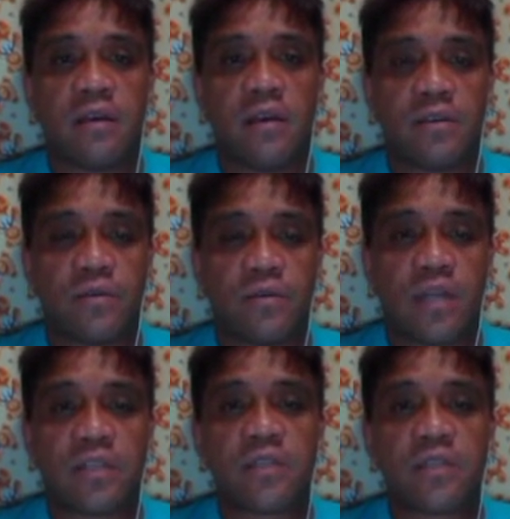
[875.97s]
So
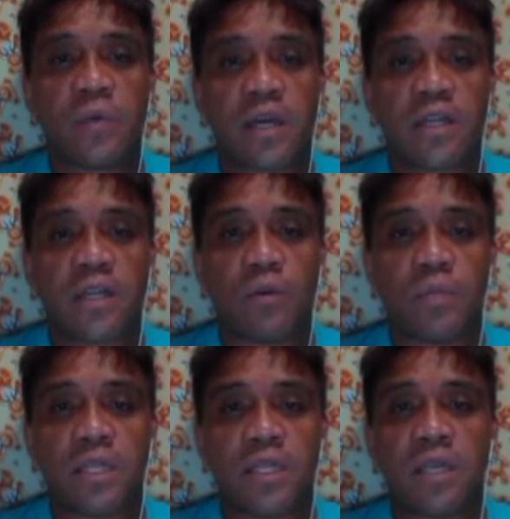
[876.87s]
that is why the
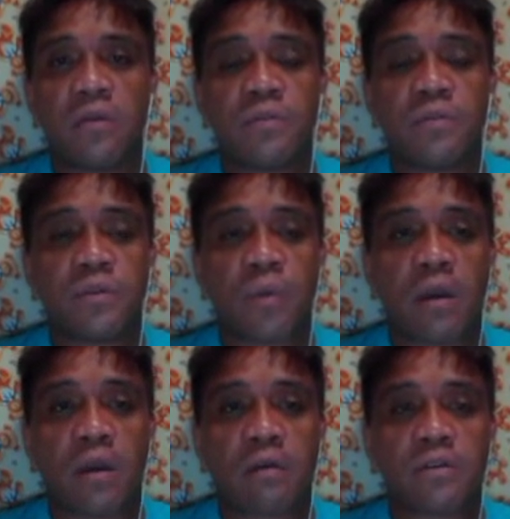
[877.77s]
completing of
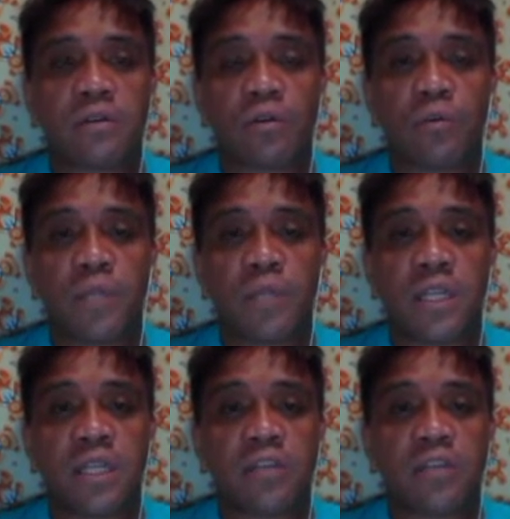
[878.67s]
squares or
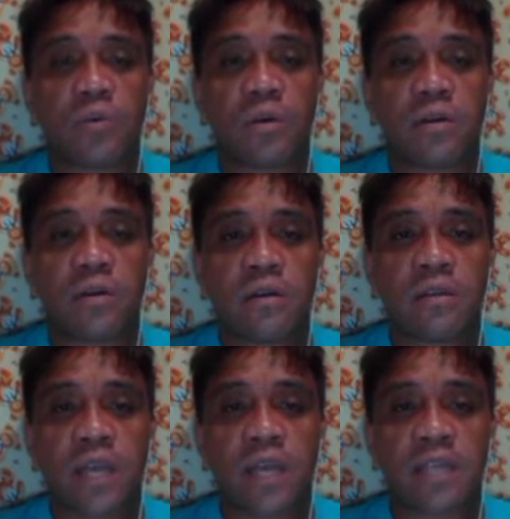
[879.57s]
completing the square
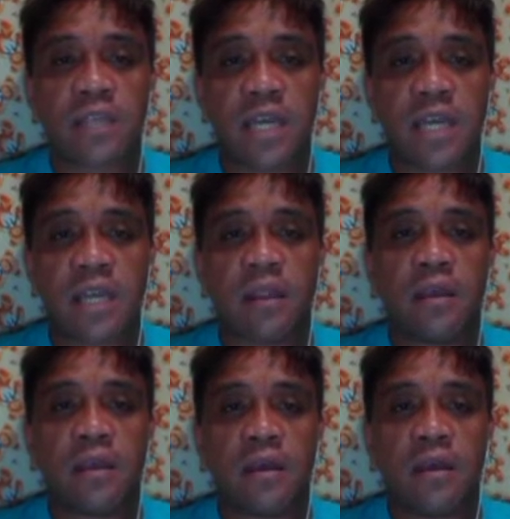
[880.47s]
takes in.
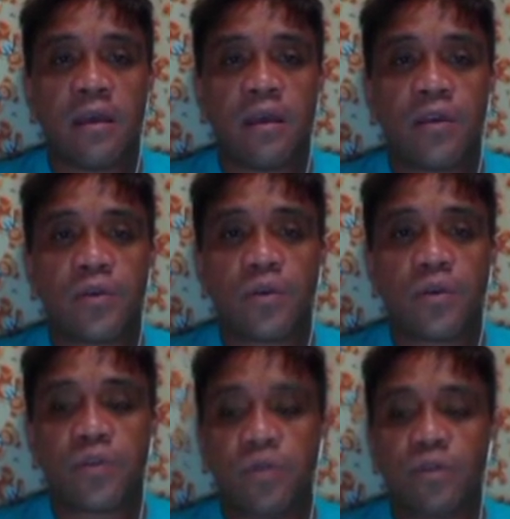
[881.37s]
So
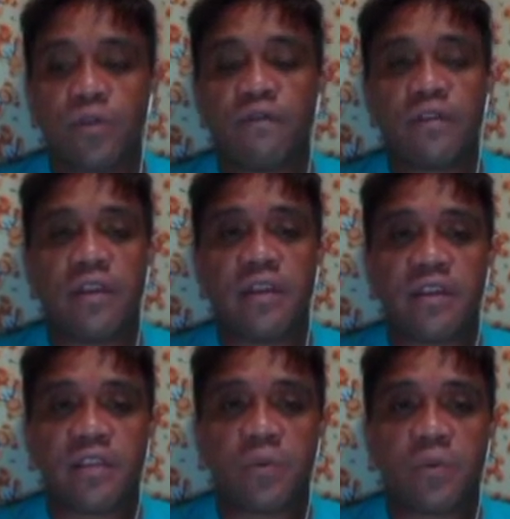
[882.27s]
the solution for
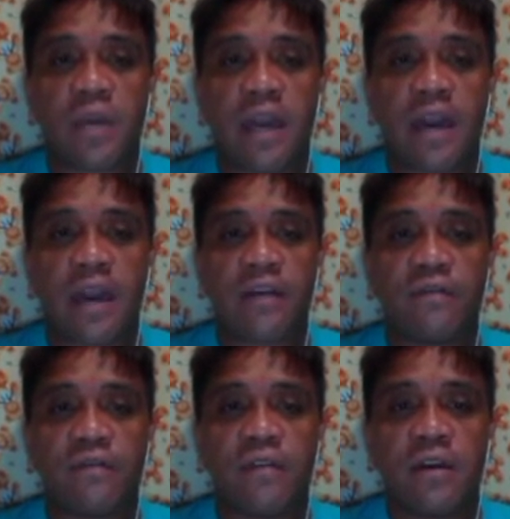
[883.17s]
this is we
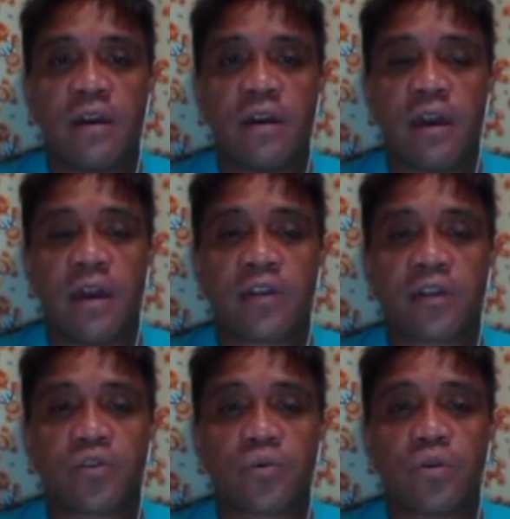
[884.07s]
have x
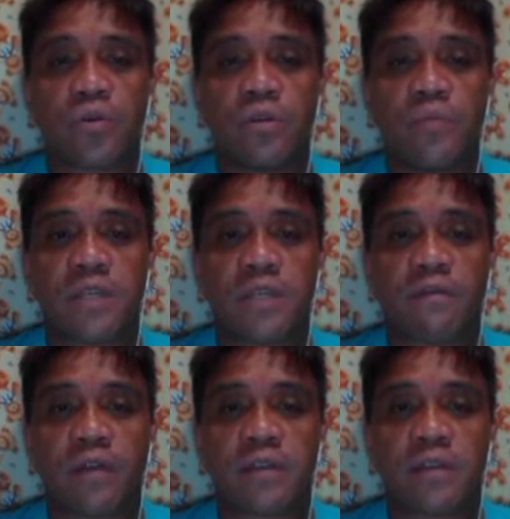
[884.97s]
squared plus
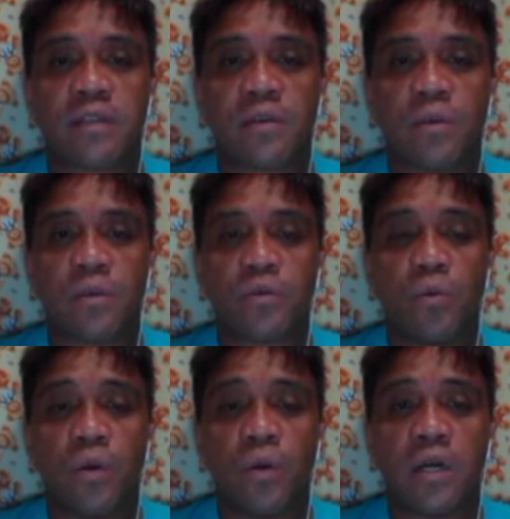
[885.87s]
4x is equal to
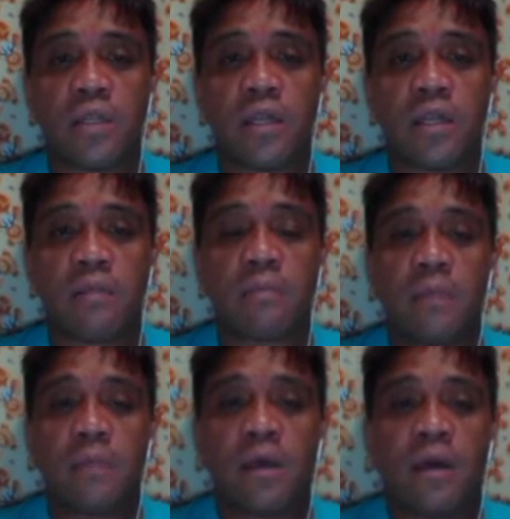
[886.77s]
1. Then
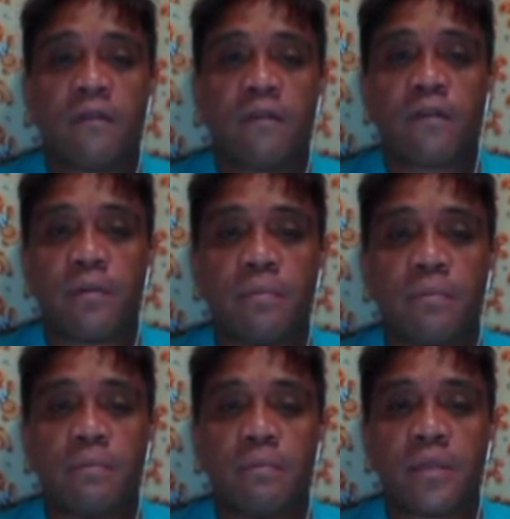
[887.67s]

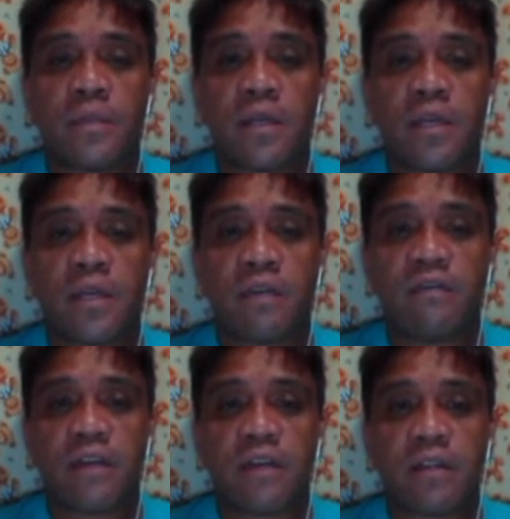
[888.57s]
from the
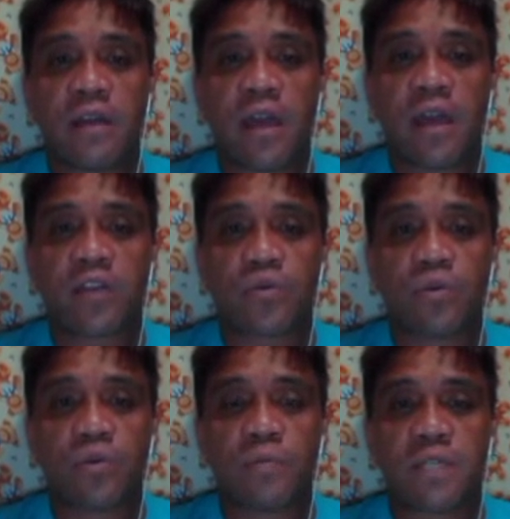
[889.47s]
given x
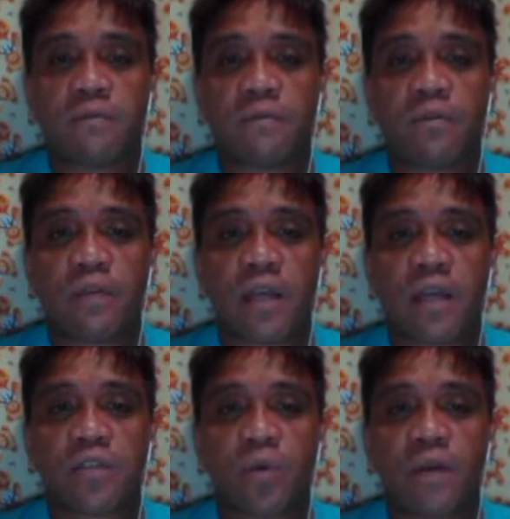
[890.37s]
squared plus
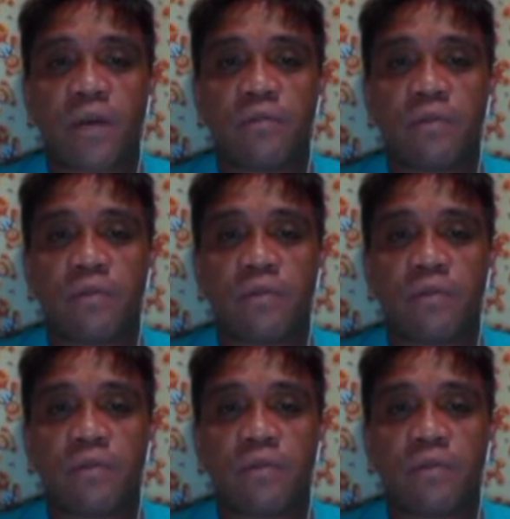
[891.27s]
4x. So we have